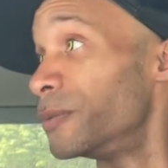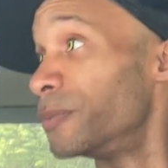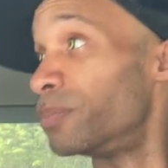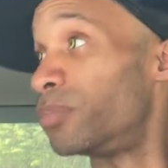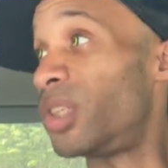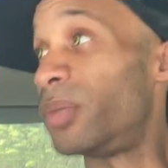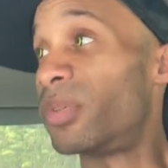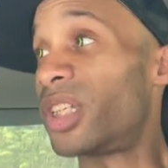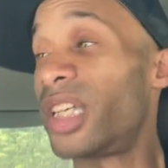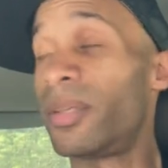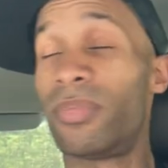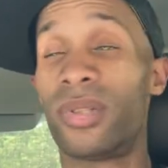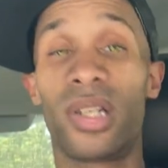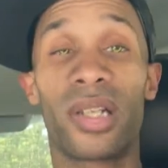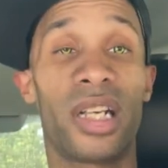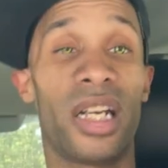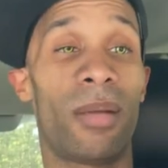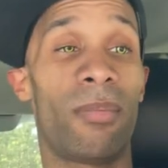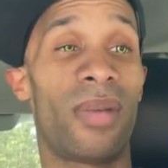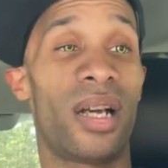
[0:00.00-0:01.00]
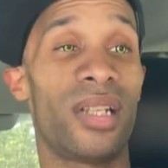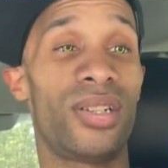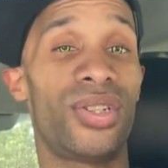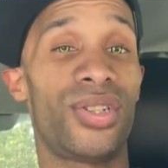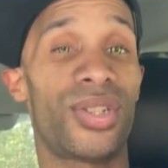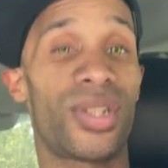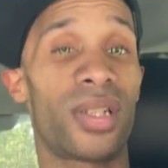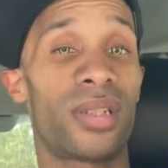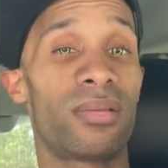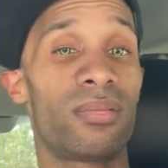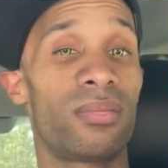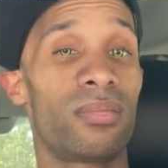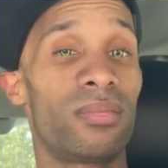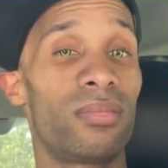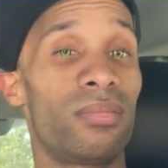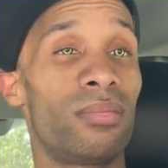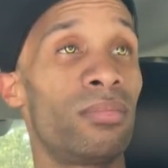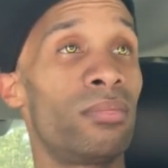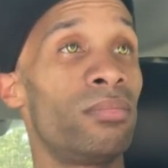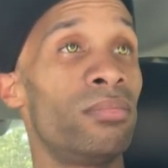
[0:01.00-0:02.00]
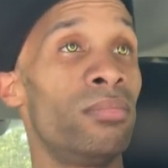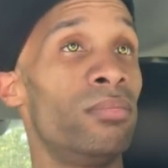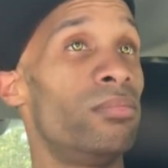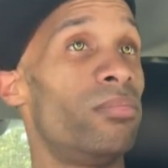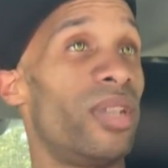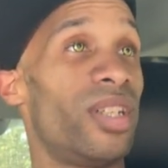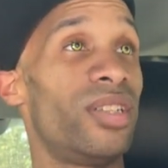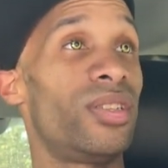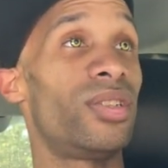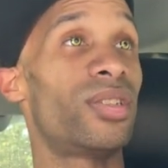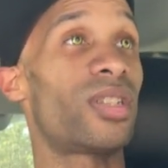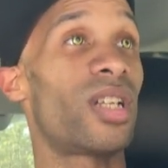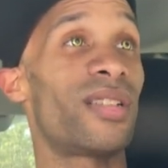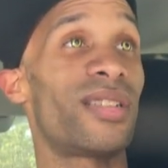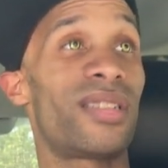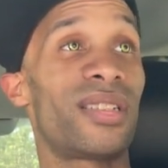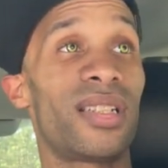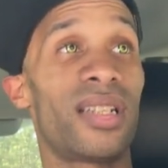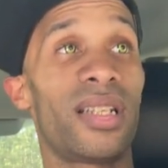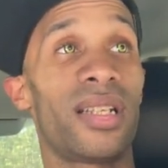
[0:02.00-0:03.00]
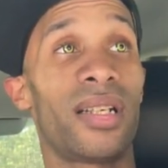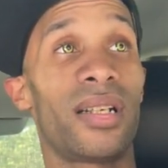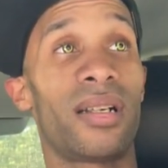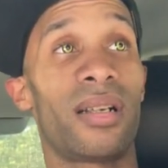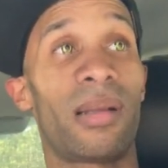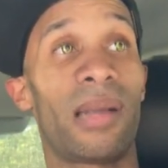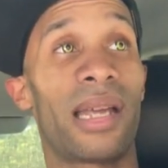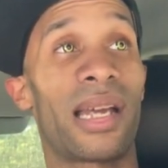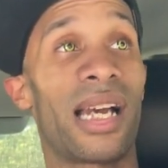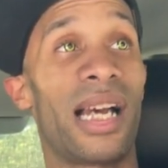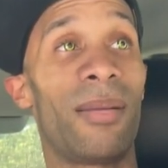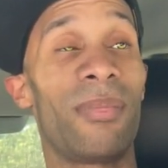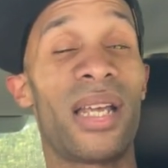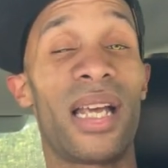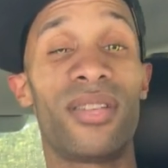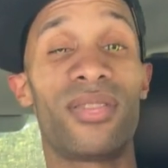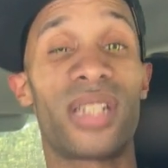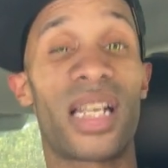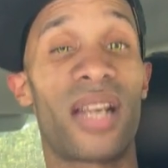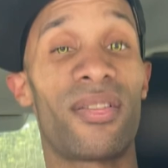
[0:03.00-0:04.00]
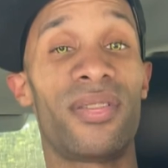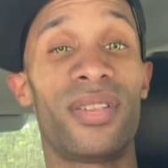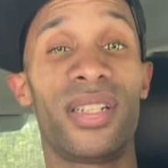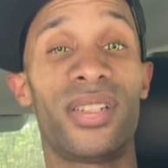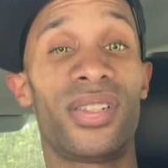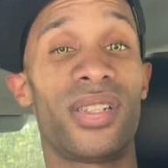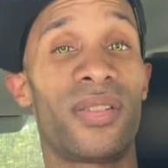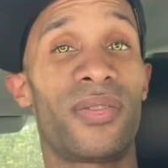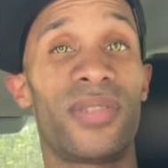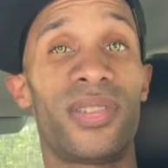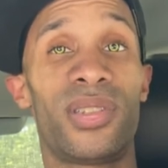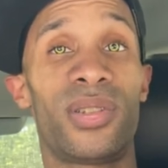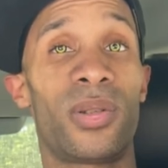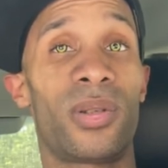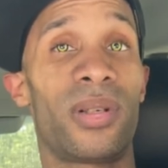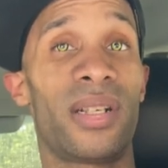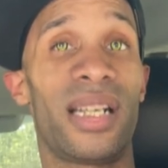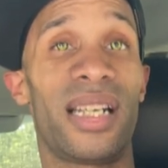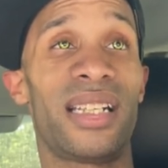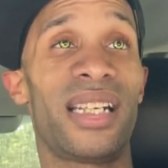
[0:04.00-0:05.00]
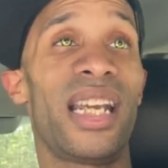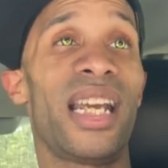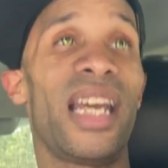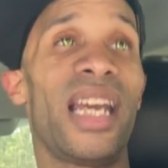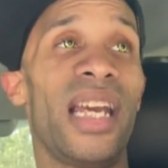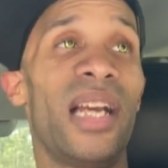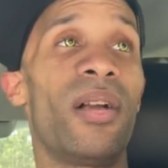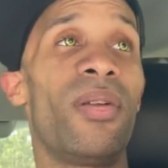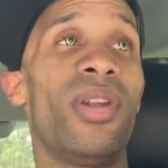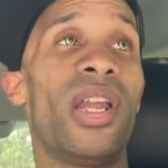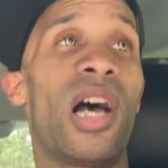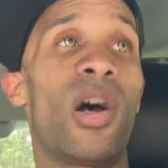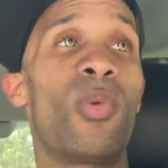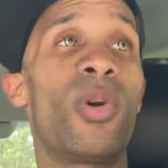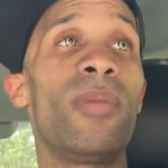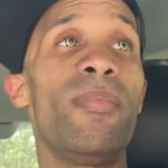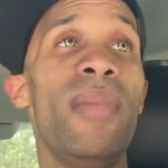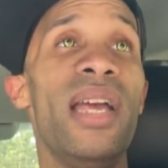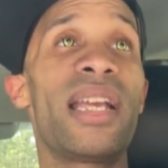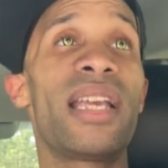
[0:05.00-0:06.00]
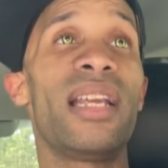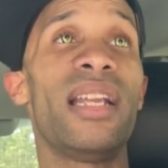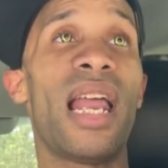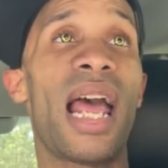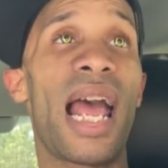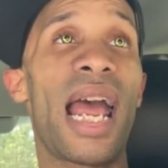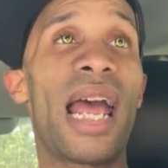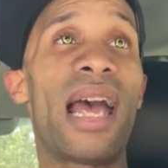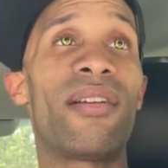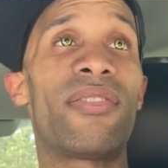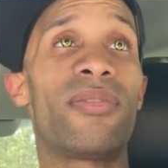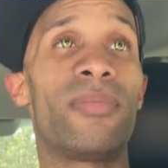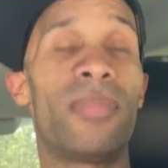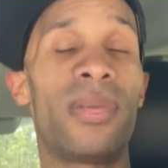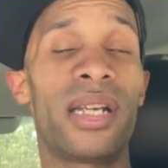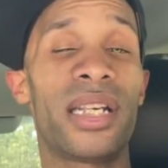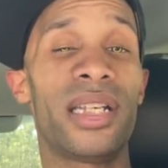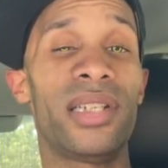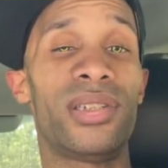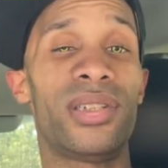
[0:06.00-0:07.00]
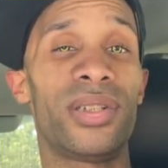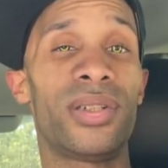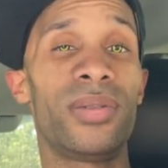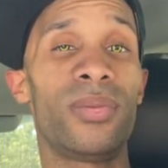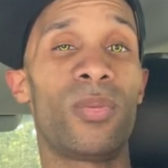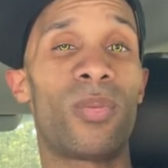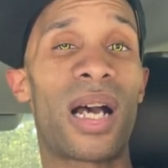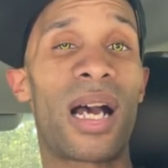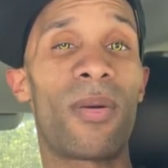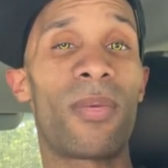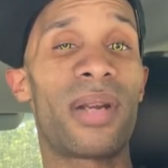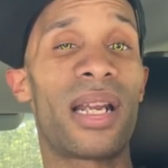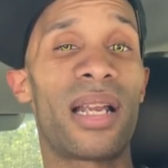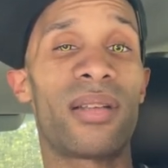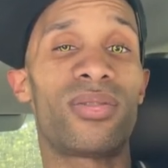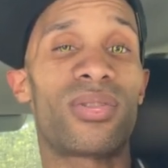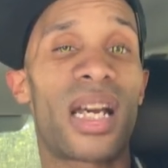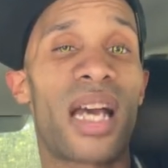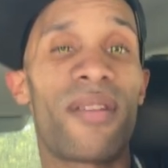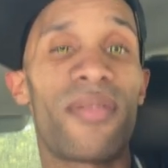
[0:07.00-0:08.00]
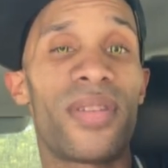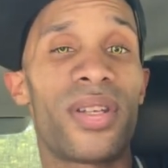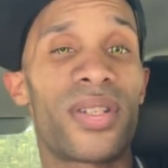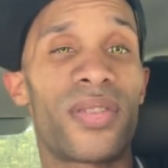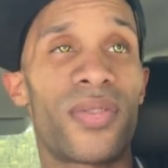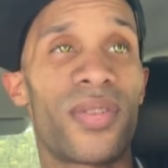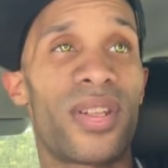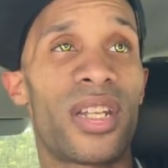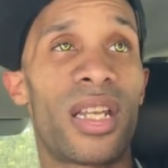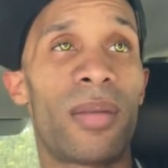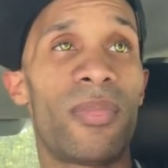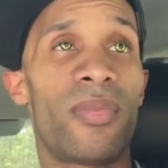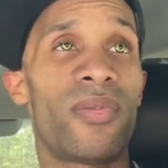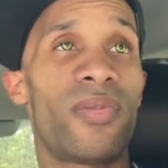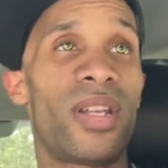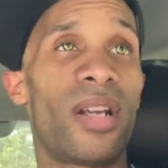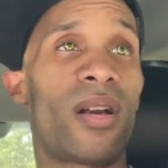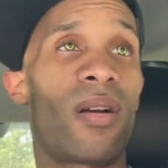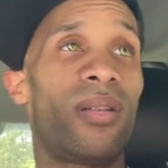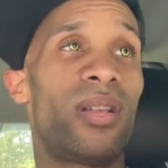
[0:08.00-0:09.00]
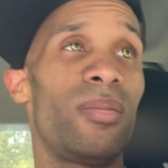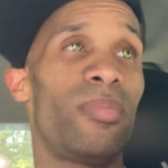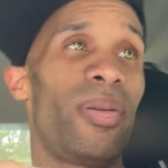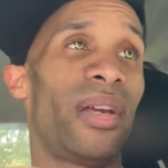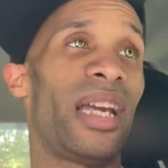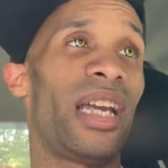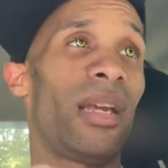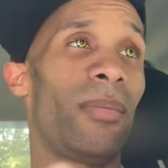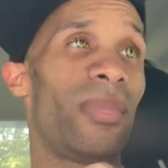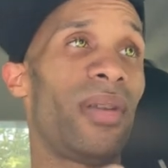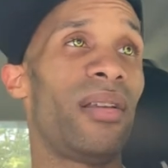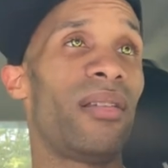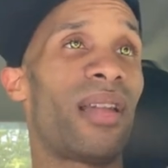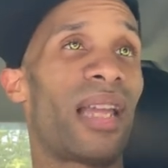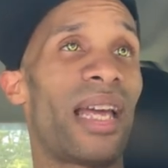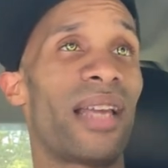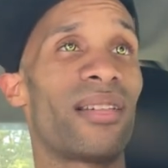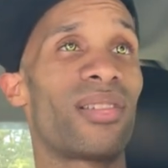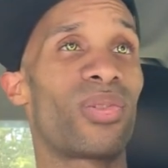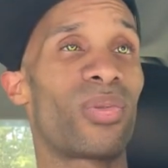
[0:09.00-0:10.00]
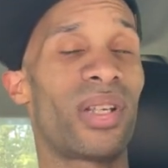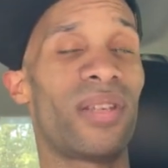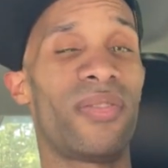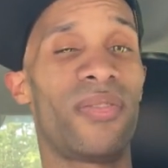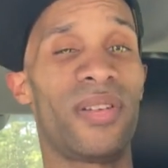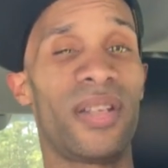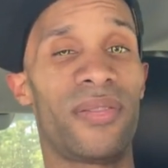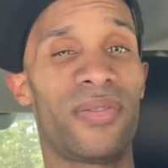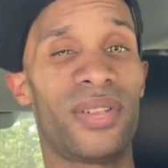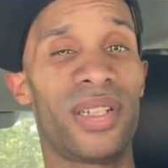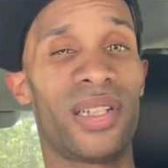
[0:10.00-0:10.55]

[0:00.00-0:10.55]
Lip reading: People keep looking at my shit. And it's just gonna sit here. Like, I'm not driving this shit for DoorDash. Hell no. We're making half money, dude. Why would I drive this for them if they're only paying me like $350?